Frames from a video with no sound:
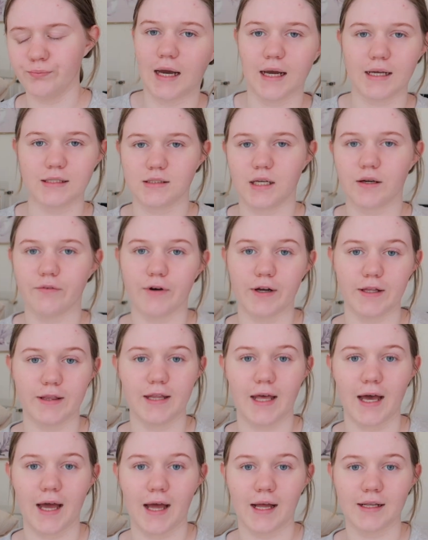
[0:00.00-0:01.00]
And I read
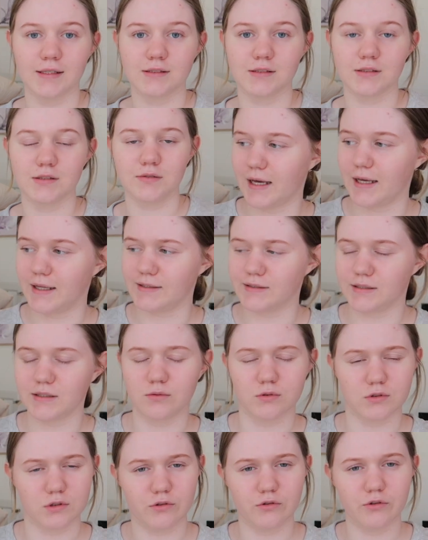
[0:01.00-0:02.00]
that and it
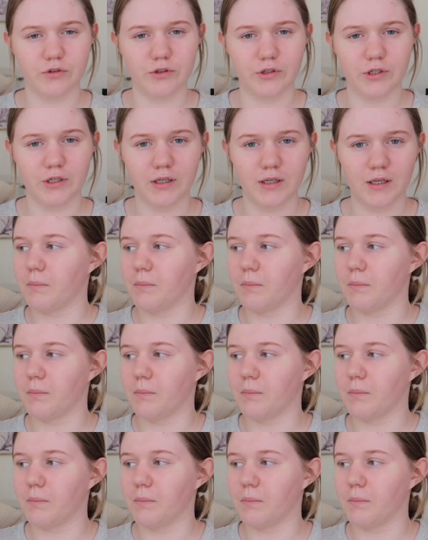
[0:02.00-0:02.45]
was good,